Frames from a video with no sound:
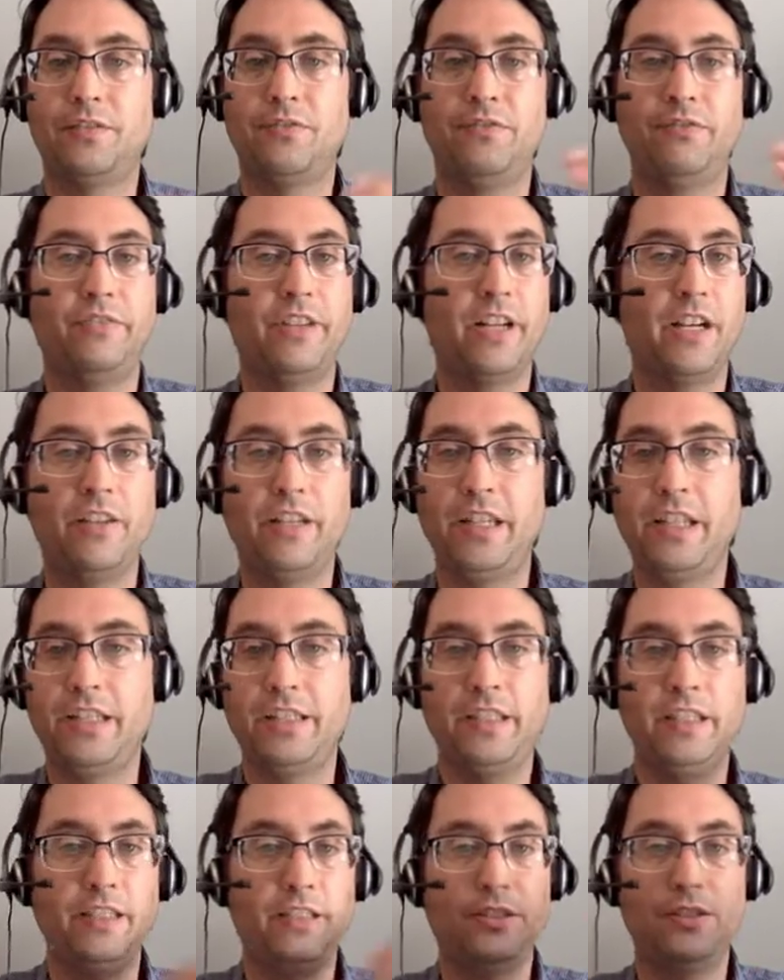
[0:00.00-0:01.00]
very
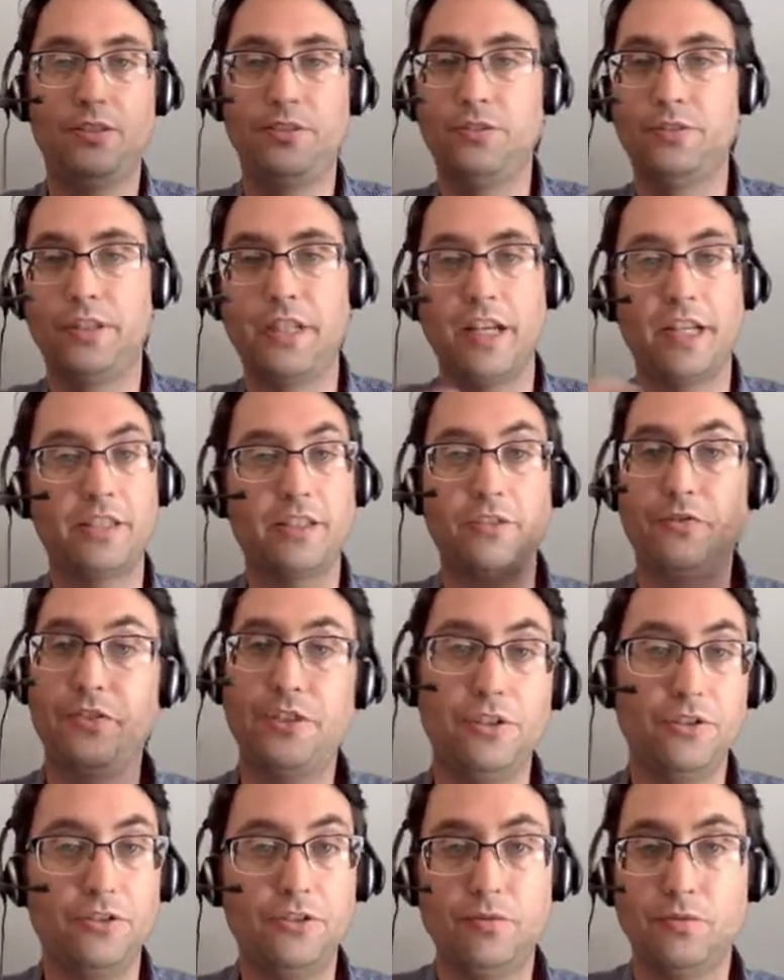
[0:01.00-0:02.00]
easy to get
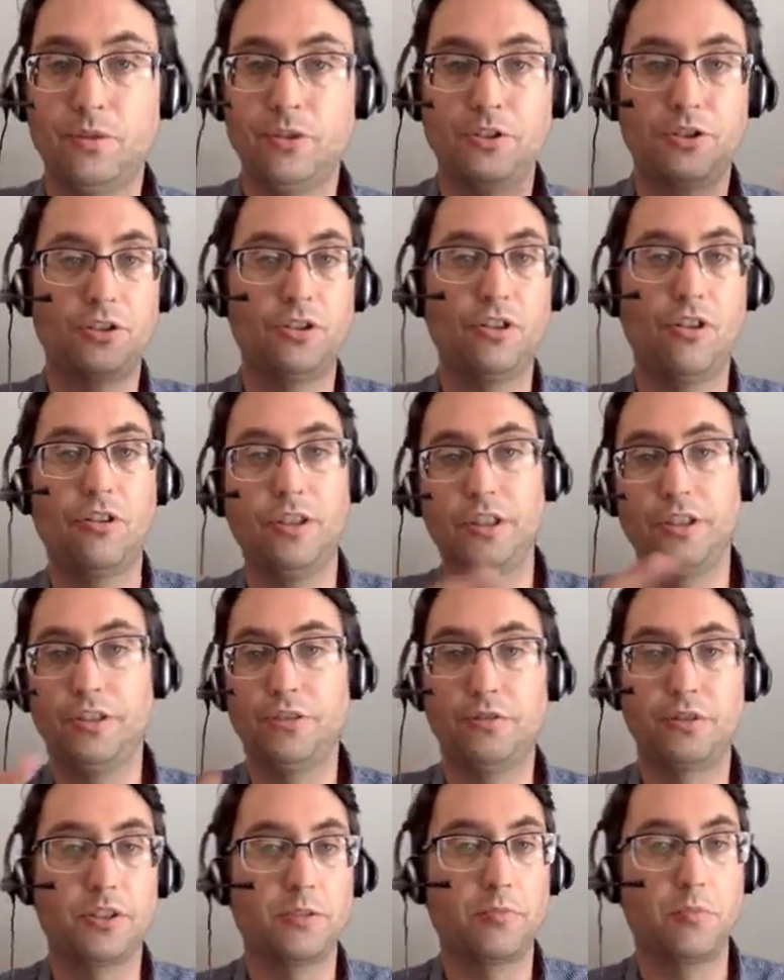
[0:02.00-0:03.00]
confused when you're starting
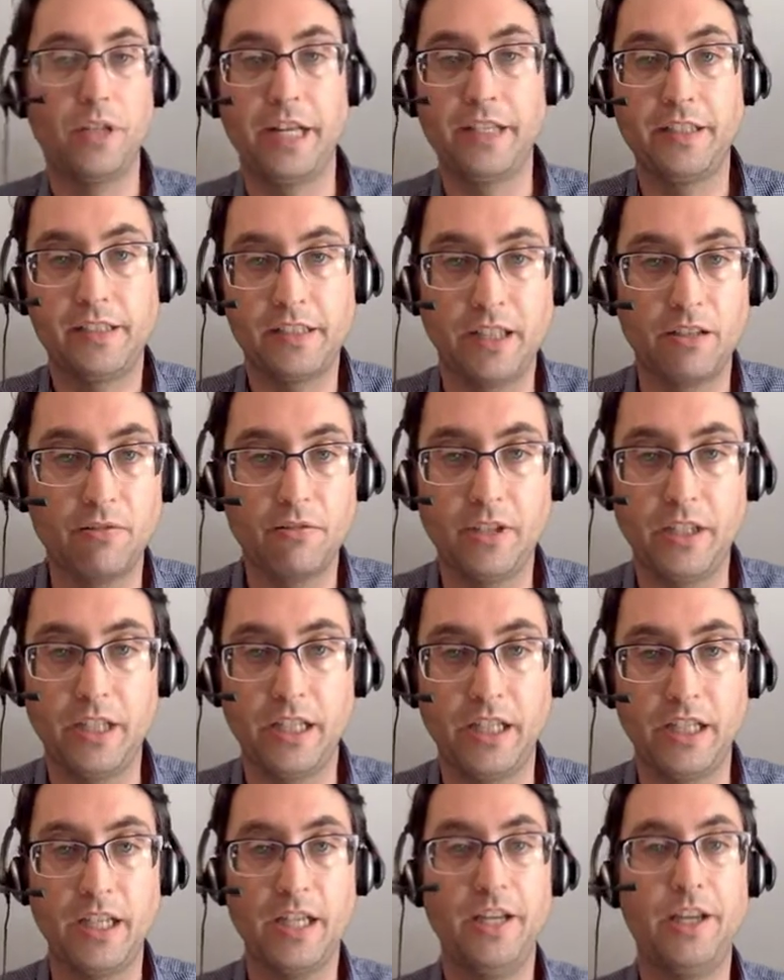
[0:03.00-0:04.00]
to explain
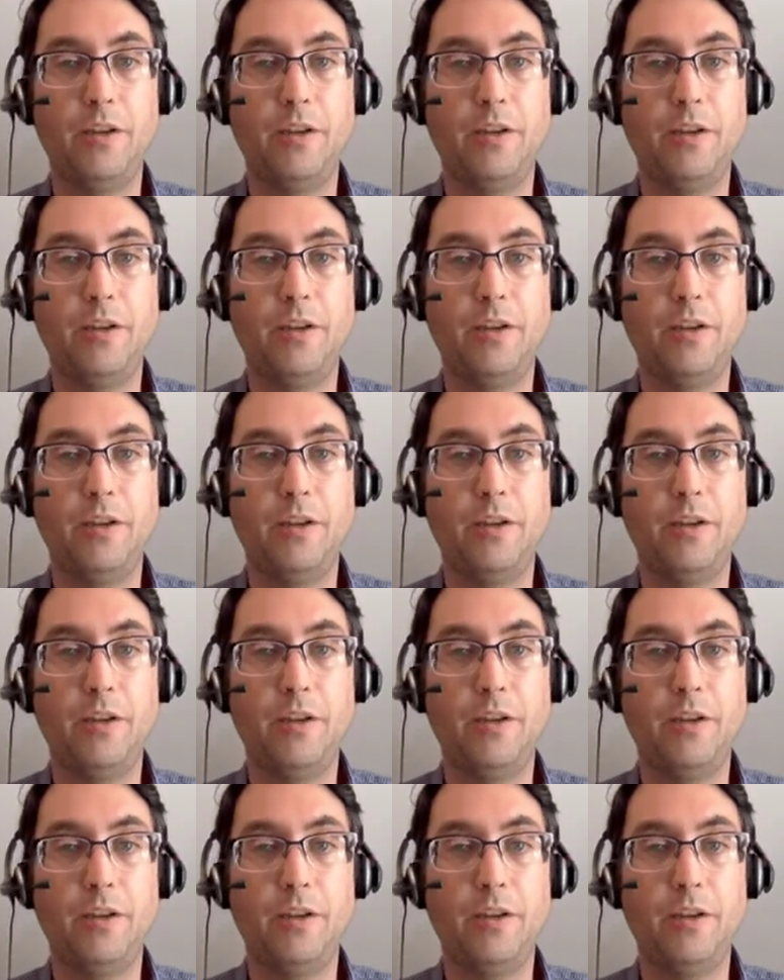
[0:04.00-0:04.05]
something.